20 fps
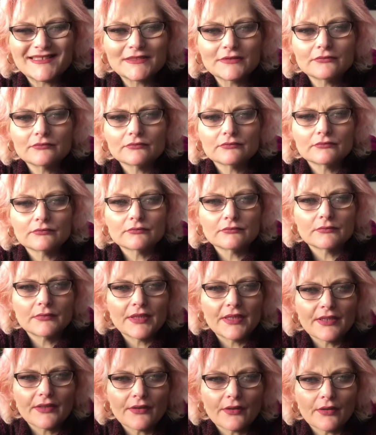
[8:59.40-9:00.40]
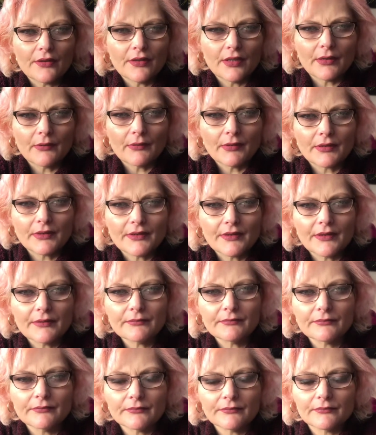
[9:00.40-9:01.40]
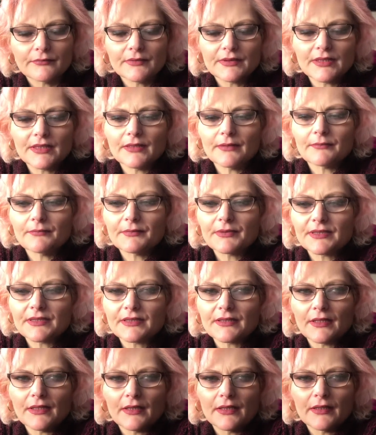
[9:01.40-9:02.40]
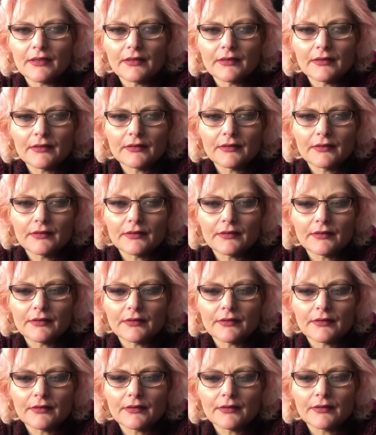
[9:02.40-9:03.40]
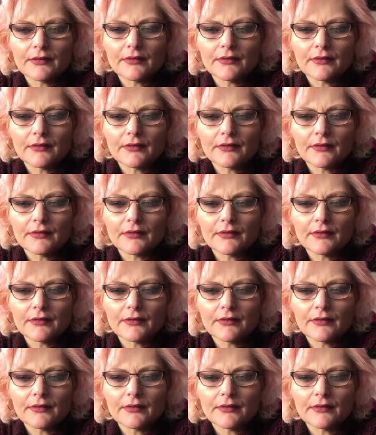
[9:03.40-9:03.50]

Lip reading: oh, it's got like one of them tips, and